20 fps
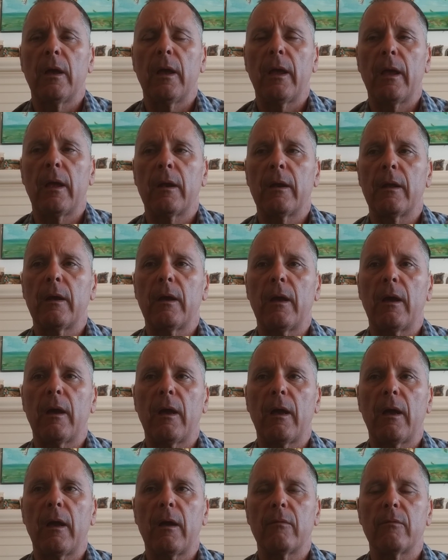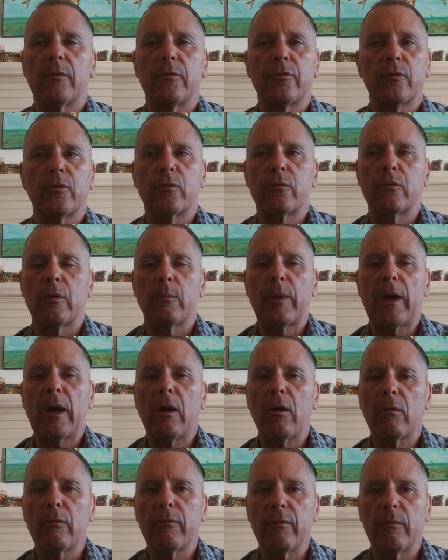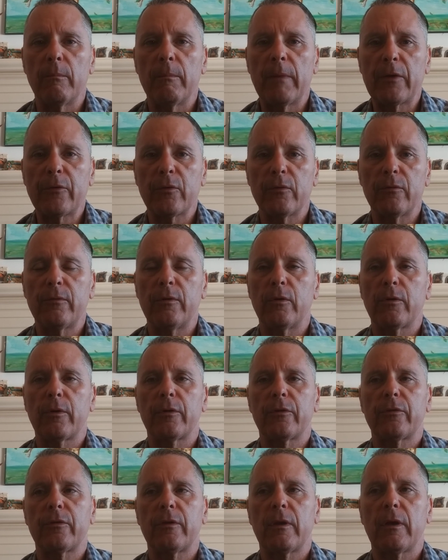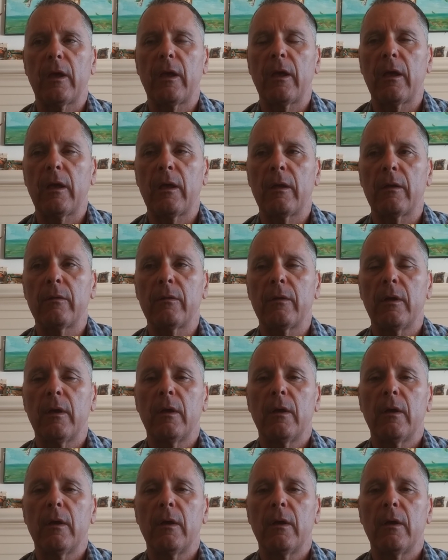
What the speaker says: and I have this powerful mental focus, and